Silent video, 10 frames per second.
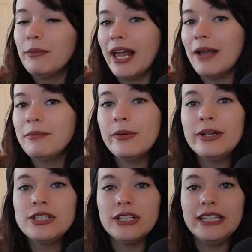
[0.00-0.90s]
but I'm
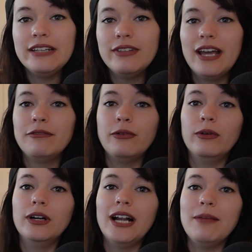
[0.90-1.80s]
going to leave that
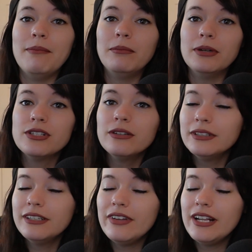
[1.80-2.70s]
for a members
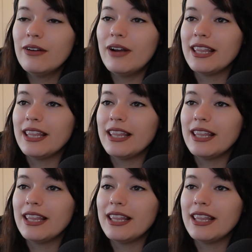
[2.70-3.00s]
only video.